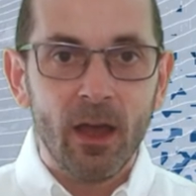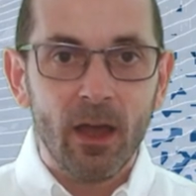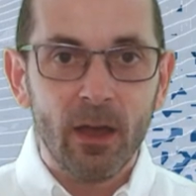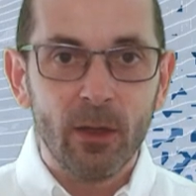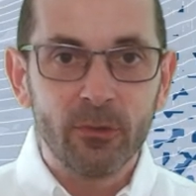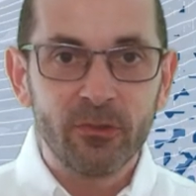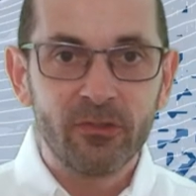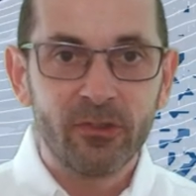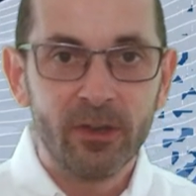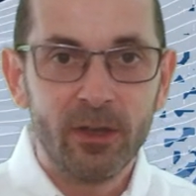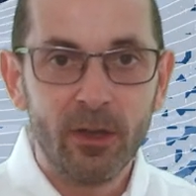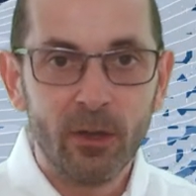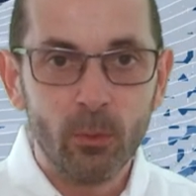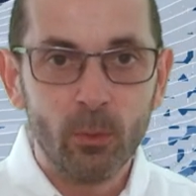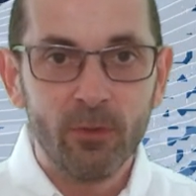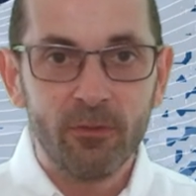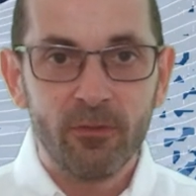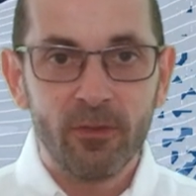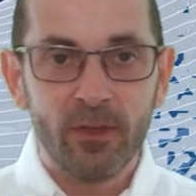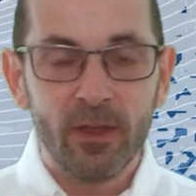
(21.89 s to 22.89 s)
I'll start
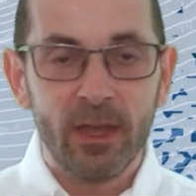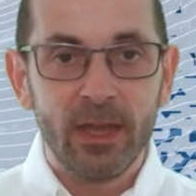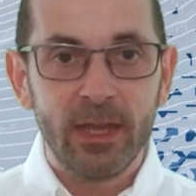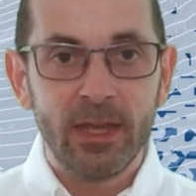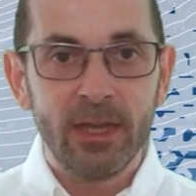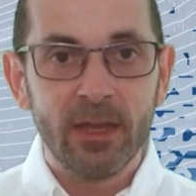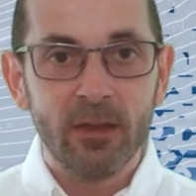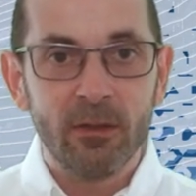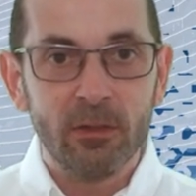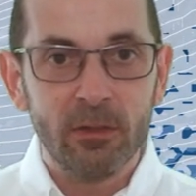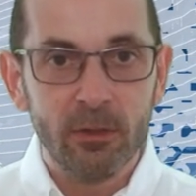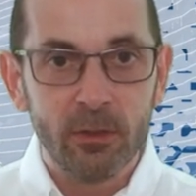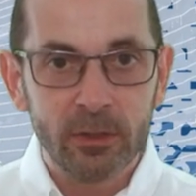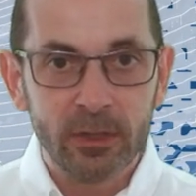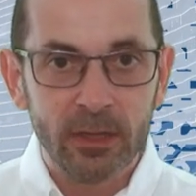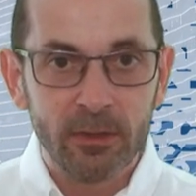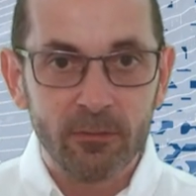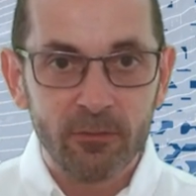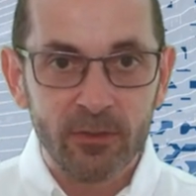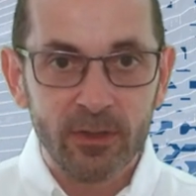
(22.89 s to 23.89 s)
with a
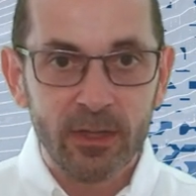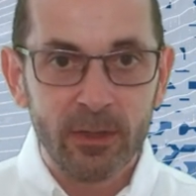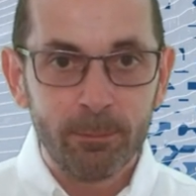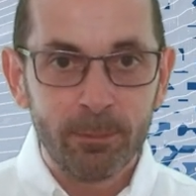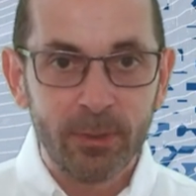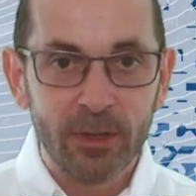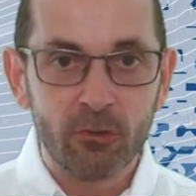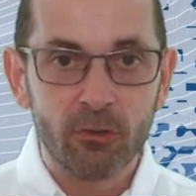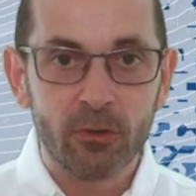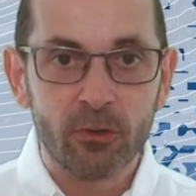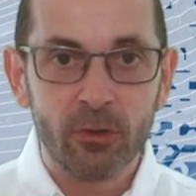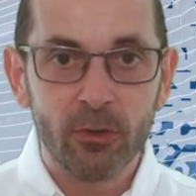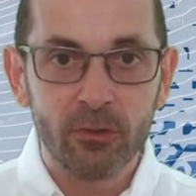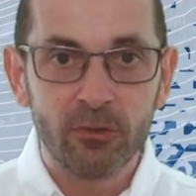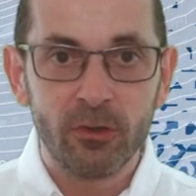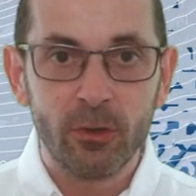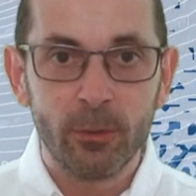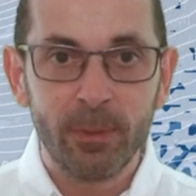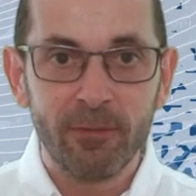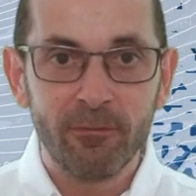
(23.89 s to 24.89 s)
look at the picture
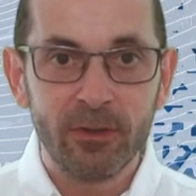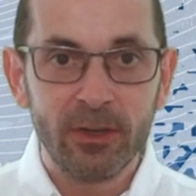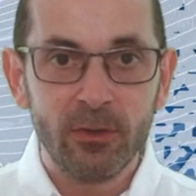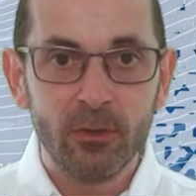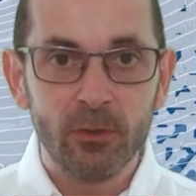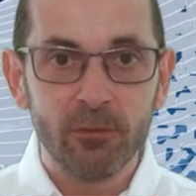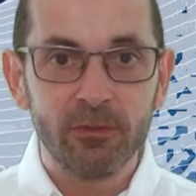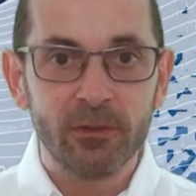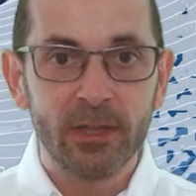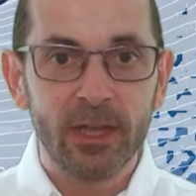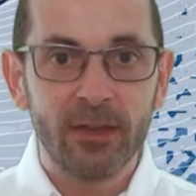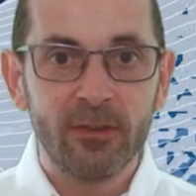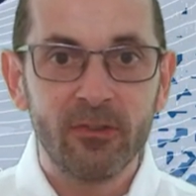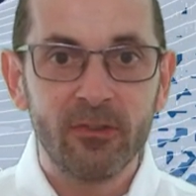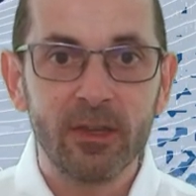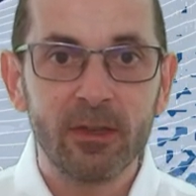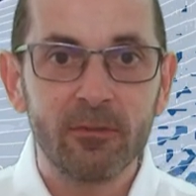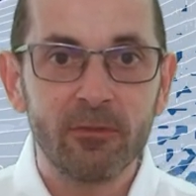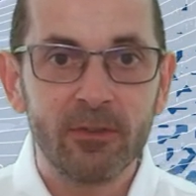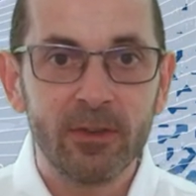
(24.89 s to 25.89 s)
across Europe and the North
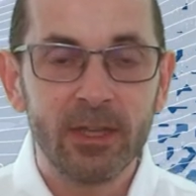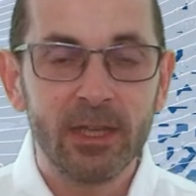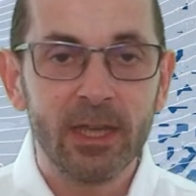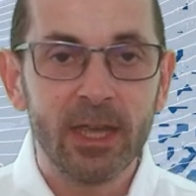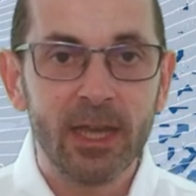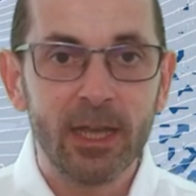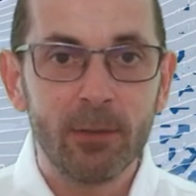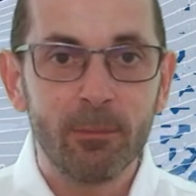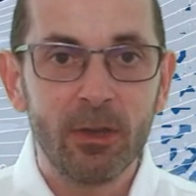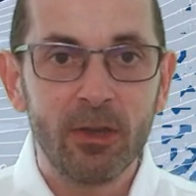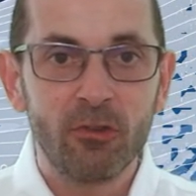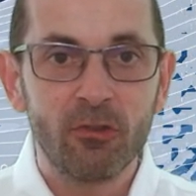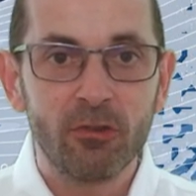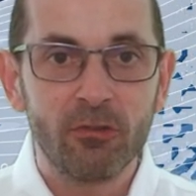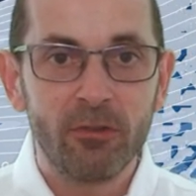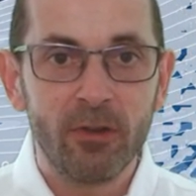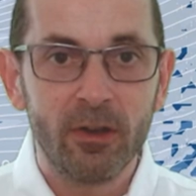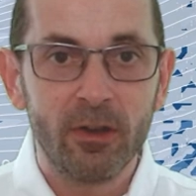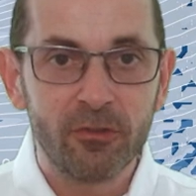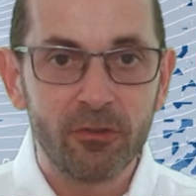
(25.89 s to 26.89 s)
Atlantic. The
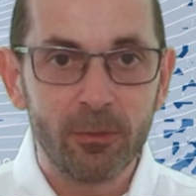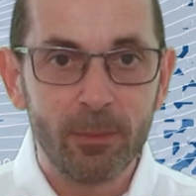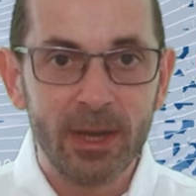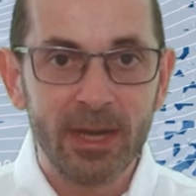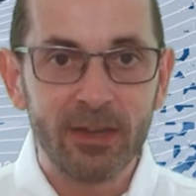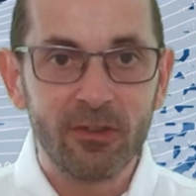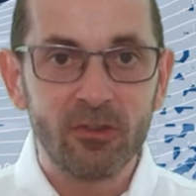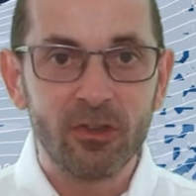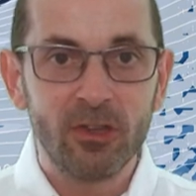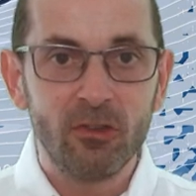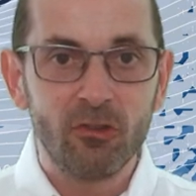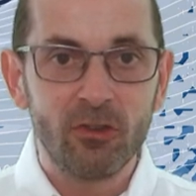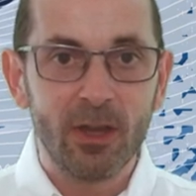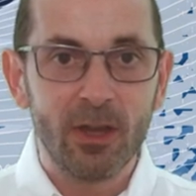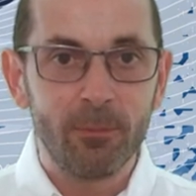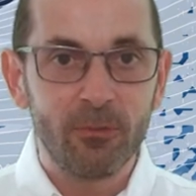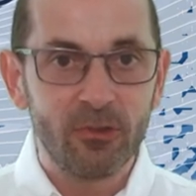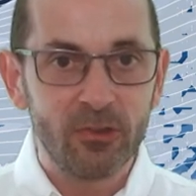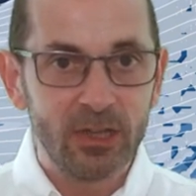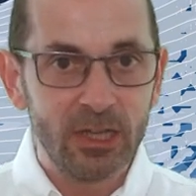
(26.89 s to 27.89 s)
animation runs from 18
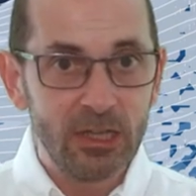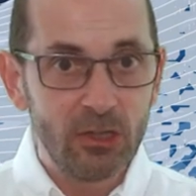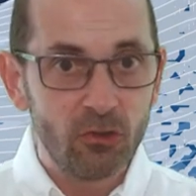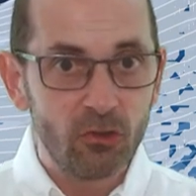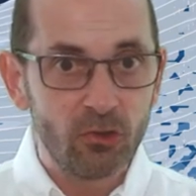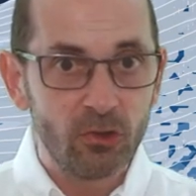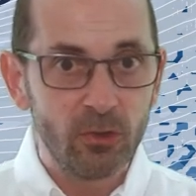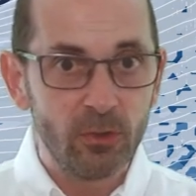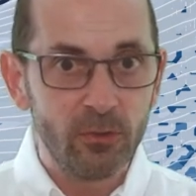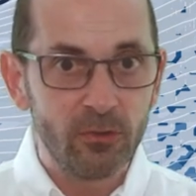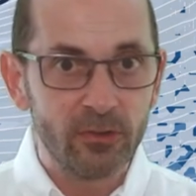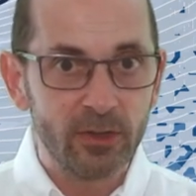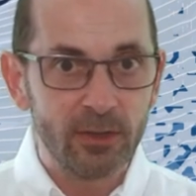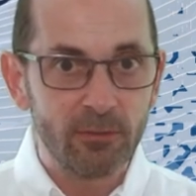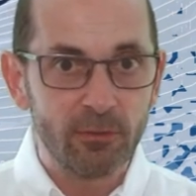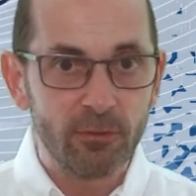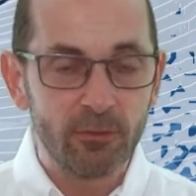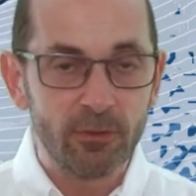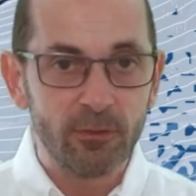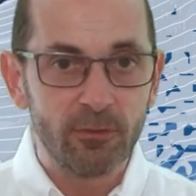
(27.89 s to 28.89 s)
GMT Tuesday
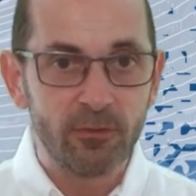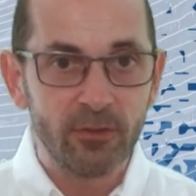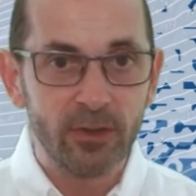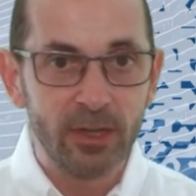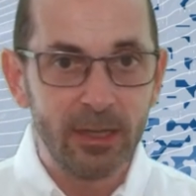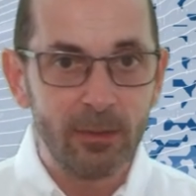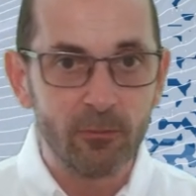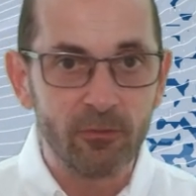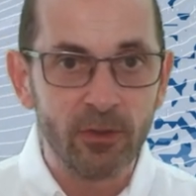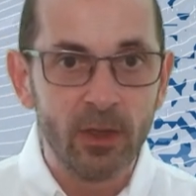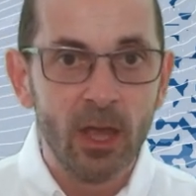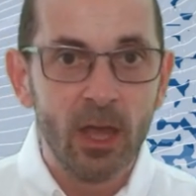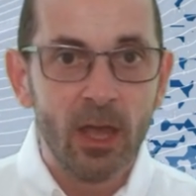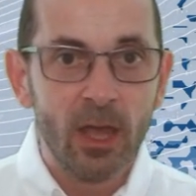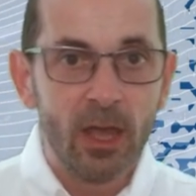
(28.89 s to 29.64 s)
the 15th.